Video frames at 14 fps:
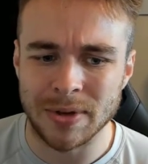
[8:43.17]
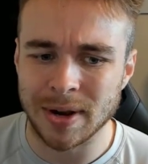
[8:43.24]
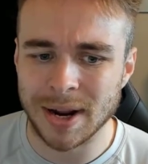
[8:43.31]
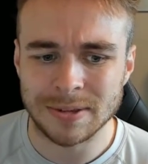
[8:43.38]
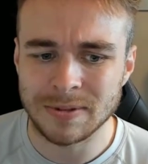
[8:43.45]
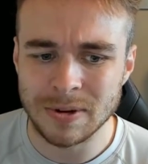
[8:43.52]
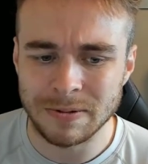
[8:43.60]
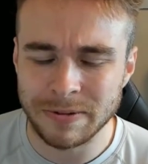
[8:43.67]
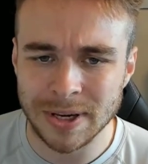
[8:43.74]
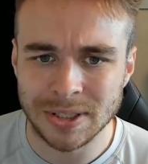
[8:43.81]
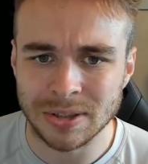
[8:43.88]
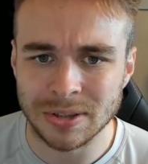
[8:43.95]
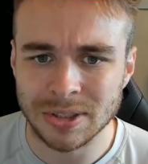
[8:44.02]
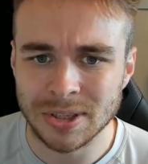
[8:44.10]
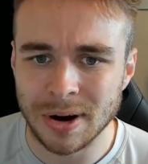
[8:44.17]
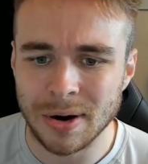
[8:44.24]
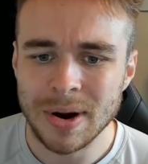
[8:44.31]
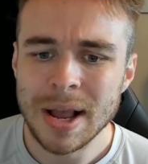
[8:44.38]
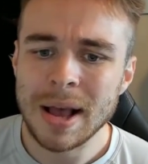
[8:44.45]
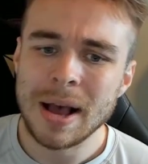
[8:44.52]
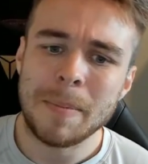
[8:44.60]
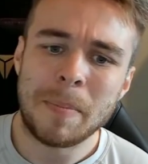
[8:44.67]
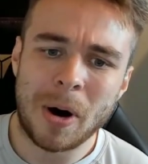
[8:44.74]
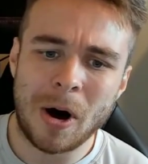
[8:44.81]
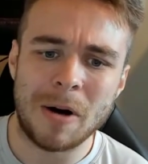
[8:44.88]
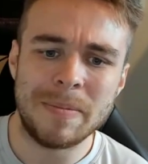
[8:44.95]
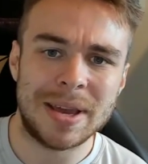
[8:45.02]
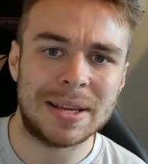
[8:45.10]
next few fixtures. So
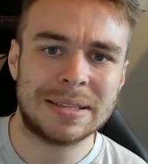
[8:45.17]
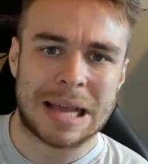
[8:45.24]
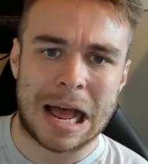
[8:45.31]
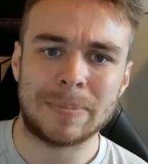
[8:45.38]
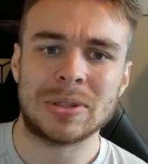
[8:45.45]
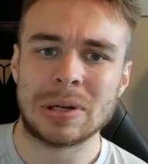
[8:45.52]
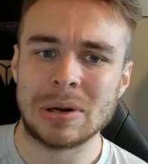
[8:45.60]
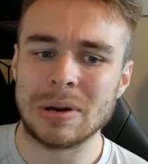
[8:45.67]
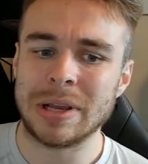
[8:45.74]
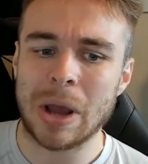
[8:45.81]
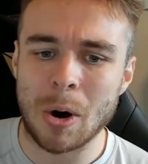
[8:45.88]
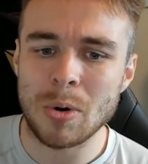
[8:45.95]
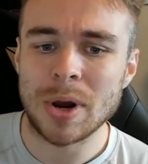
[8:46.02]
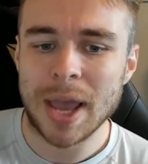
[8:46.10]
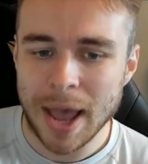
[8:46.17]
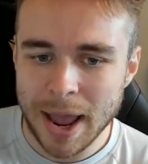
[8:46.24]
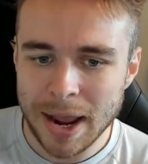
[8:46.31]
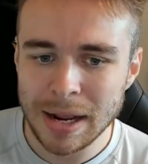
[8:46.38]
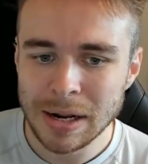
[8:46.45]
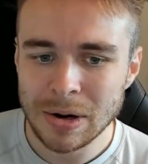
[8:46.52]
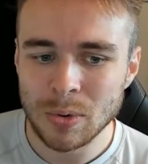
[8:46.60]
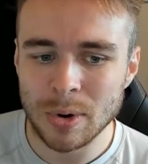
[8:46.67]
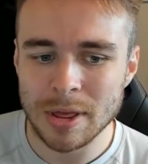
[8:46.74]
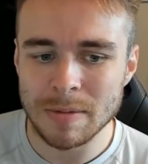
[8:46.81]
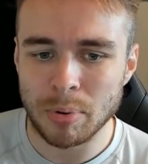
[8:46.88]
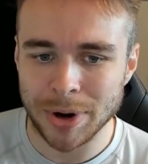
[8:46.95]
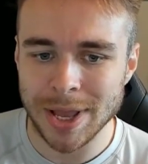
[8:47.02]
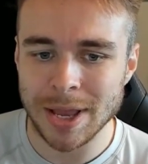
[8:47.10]
part of me is absolutely okay with
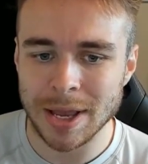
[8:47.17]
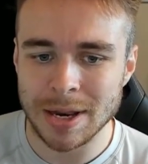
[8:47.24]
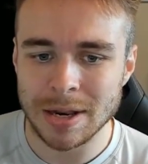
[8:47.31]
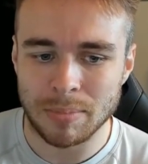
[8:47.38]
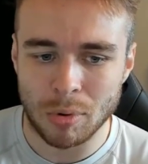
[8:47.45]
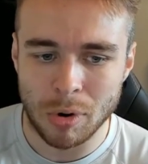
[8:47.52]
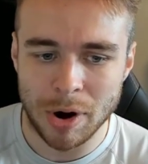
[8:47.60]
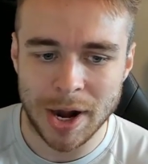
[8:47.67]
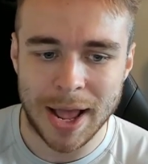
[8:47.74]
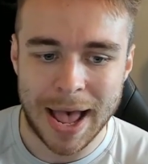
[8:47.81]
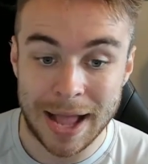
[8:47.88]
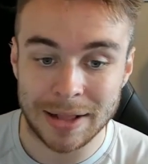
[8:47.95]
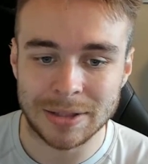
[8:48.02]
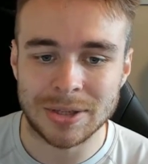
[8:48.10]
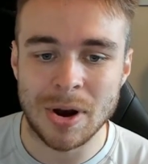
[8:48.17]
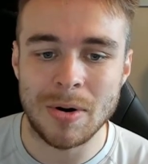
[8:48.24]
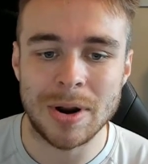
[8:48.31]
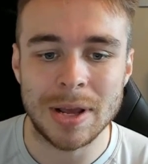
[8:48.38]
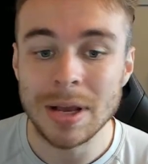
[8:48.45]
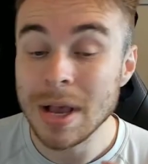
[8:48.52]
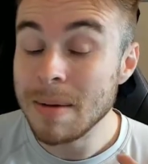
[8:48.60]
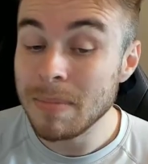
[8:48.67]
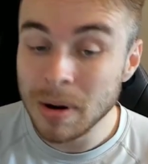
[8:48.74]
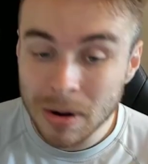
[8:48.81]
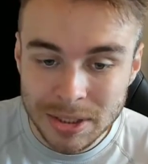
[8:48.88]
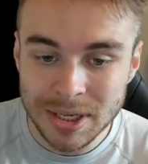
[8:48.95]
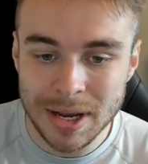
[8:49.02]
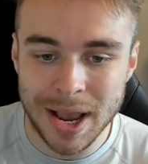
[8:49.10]
bringing in De Bruyne and Tony.
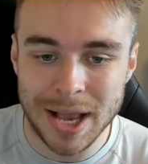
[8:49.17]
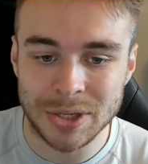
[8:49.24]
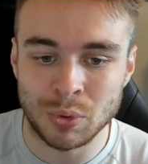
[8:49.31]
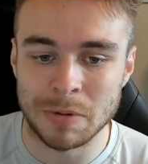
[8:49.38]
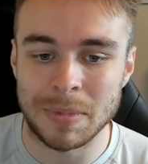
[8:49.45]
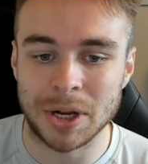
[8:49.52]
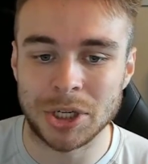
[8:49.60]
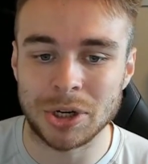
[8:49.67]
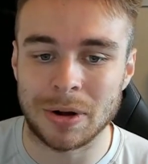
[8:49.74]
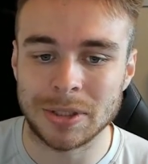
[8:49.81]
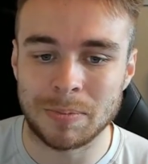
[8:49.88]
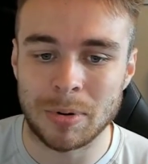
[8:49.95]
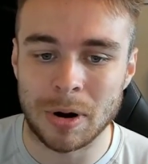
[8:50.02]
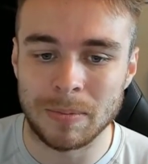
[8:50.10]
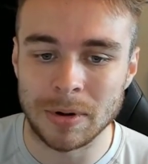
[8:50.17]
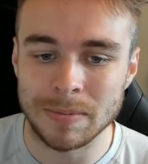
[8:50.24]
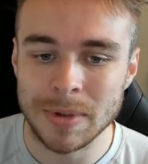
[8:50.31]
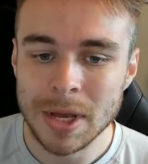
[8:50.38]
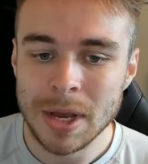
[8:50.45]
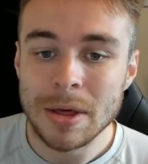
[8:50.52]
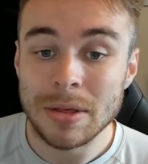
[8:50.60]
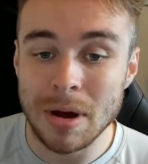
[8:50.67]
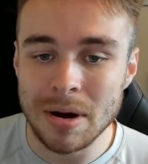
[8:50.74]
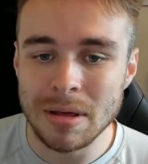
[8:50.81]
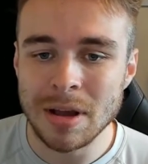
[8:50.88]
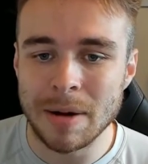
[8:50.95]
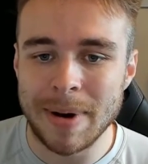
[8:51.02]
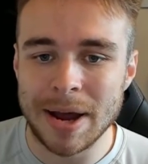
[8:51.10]
Plus, it gets rid of my Jota problem. The only
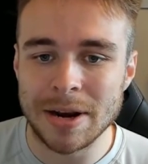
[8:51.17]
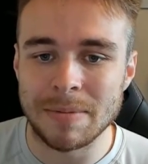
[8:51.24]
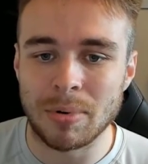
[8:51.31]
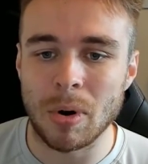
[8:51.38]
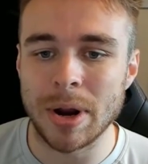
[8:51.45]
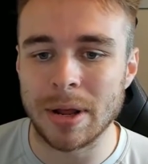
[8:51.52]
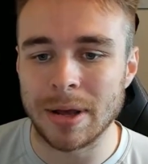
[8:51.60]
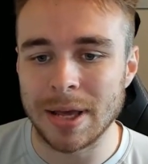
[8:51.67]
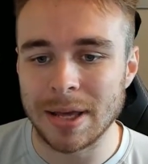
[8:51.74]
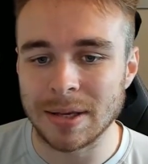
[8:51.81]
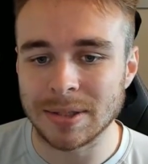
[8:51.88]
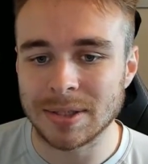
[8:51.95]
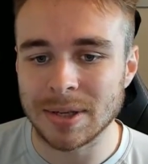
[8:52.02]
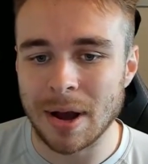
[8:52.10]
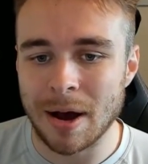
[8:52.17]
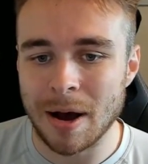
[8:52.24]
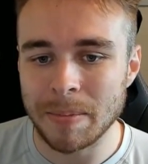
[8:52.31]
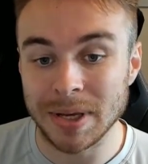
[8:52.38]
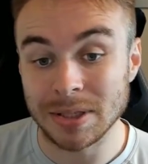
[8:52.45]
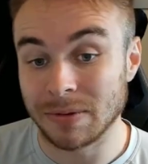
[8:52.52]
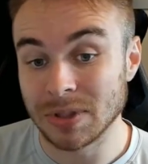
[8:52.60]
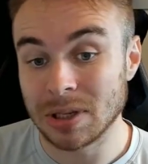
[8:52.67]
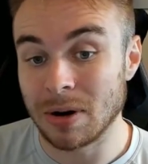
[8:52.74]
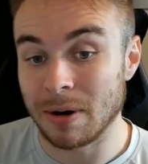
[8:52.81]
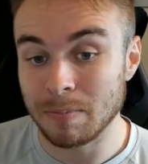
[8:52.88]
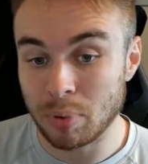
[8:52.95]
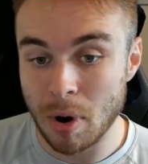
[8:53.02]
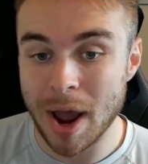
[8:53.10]
thing about De Bruyne is he's obviously
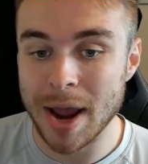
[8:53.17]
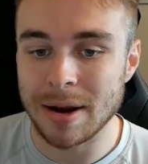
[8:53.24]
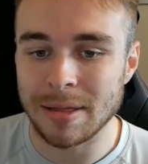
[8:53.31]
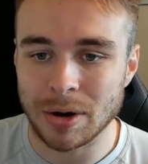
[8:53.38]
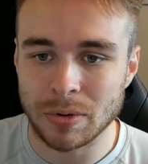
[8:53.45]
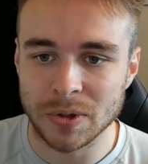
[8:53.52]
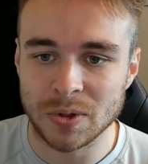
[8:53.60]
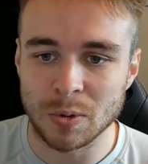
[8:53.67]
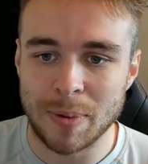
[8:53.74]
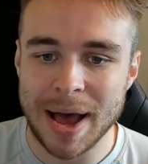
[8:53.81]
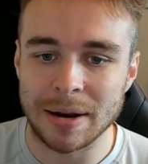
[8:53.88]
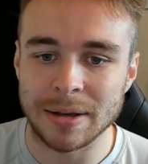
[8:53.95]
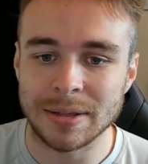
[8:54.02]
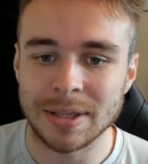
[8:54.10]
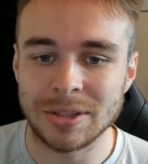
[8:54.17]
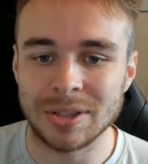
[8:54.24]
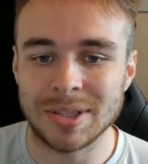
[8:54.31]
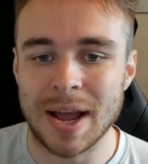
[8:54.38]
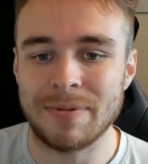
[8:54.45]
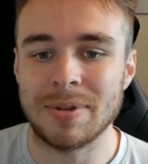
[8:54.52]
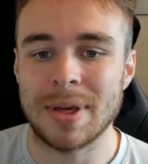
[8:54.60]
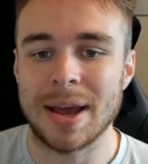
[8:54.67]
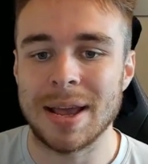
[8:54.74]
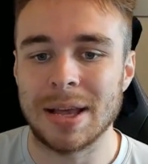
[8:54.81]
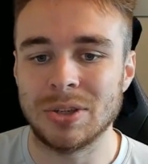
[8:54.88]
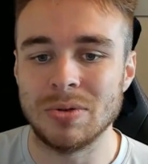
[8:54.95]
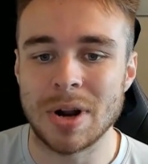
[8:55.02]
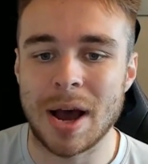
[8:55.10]
got Brighton and then Crystal Palace. It's just after that he
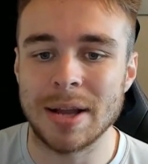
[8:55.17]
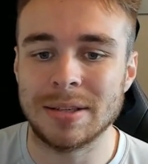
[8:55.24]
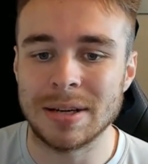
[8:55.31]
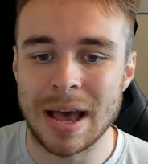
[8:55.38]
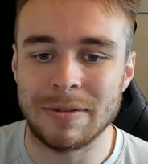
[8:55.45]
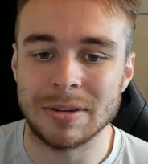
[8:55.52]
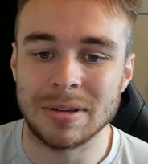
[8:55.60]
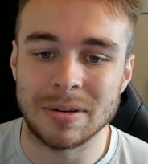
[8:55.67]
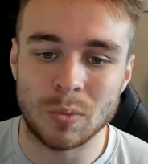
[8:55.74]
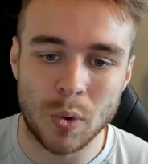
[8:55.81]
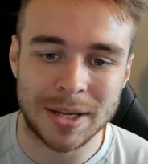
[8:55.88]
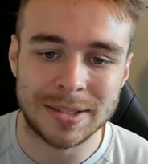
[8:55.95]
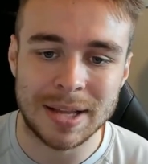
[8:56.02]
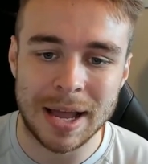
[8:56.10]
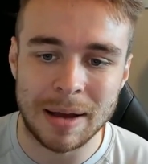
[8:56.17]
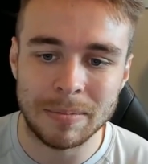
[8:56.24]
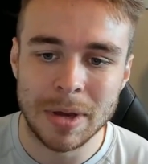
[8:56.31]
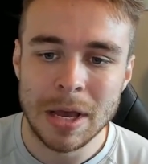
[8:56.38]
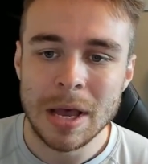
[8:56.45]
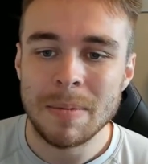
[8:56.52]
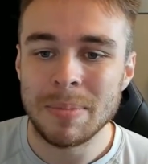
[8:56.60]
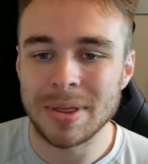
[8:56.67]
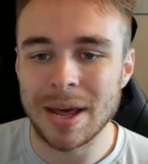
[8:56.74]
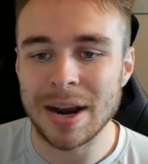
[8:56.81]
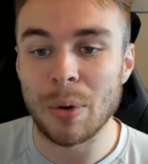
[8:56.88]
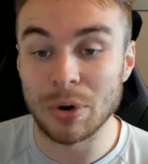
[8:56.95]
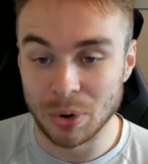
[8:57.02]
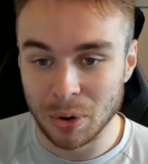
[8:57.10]
has United, Everton and West Ham. But then
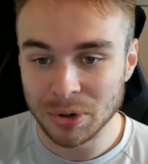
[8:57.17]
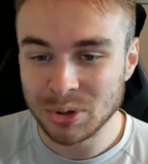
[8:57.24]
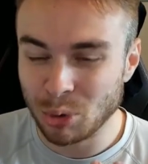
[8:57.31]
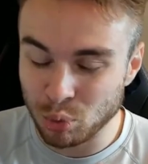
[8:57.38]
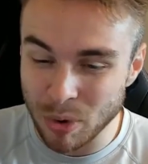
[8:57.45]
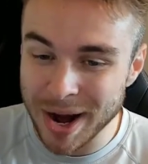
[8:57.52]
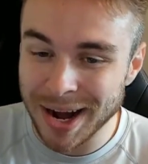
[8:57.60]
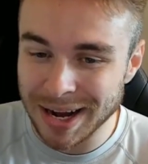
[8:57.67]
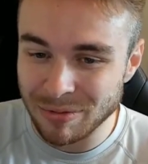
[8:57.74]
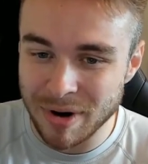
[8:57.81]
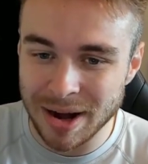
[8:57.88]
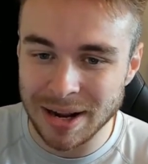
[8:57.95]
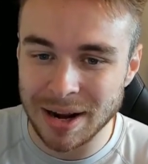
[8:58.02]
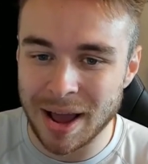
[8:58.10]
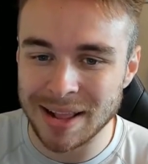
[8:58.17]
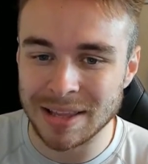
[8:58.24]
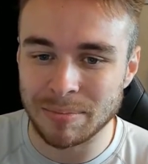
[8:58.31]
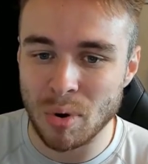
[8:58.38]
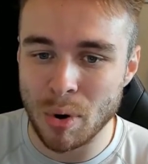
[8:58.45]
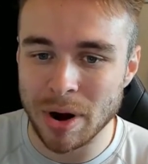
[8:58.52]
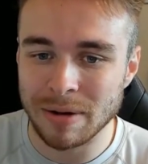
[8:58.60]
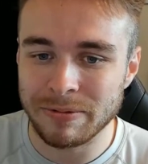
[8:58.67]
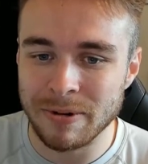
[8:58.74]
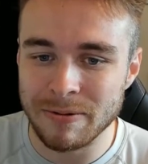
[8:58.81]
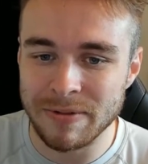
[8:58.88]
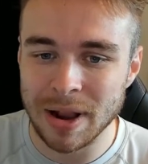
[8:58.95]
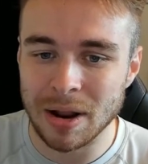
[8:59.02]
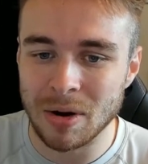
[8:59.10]
I would also really, really like De Bruyne for
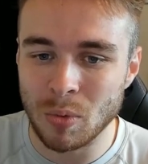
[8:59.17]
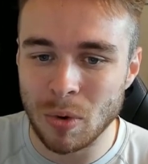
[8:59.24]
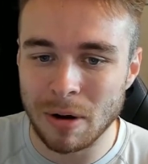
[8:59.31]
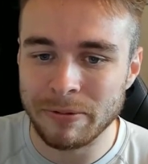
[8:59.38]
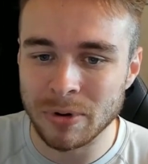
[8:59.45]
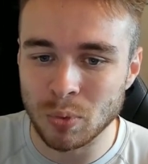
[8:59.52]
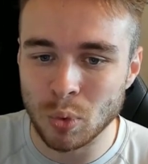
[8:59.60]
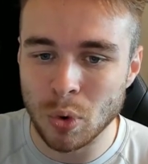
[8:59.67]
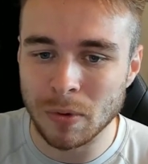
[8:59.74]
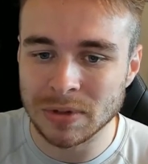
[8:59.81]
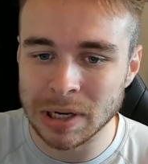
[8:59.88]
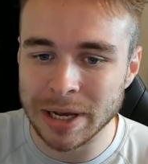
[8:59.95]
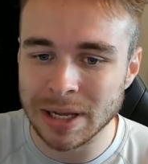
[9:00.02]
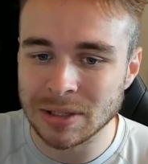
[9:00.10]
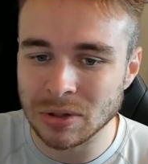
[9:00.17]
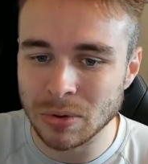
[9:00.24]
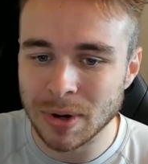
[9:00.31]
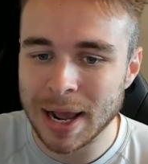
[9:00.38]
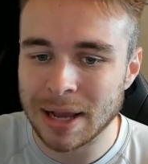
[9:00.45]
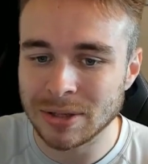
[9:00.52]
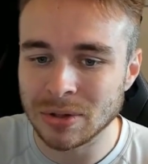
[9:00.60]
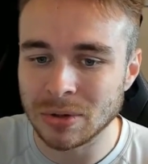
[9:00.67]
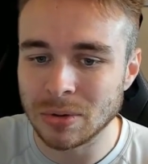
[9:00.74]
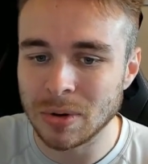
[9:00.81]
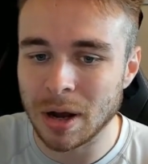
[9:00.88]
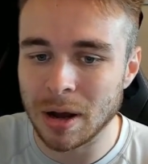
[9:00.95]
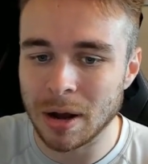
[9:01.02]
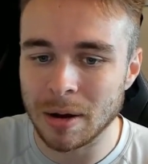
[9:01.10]
Villa, Watford, Wolves, Leeds, Newcastle,
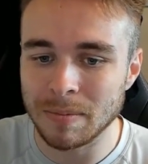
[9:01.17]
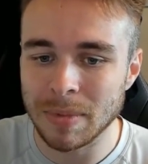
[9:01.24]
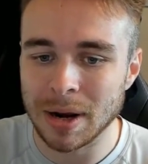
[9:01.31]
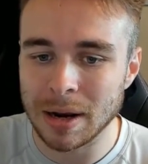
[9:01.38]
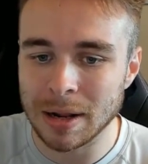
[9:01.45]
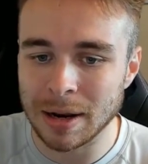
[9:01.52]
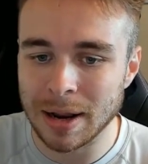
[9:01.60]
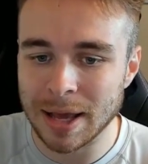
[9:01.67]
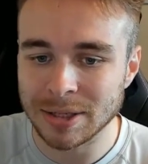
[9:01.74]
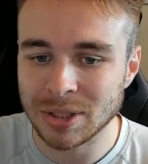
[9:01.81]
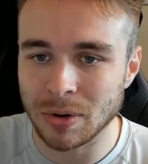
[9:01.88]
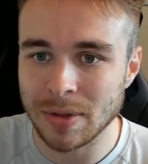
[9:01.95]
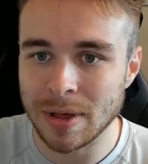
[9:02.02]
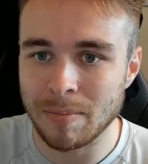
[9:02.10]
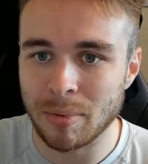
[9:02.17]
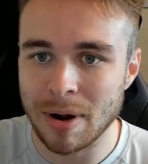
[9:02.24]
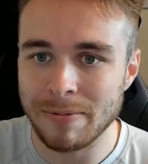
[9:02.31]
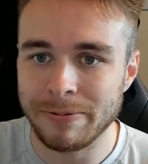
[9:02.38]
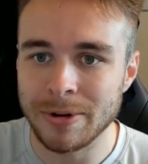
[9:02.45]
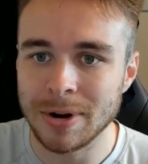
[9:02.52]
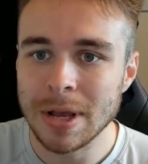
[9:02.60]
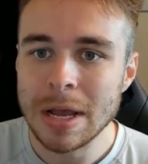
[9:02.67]
Leicester and then Brentford.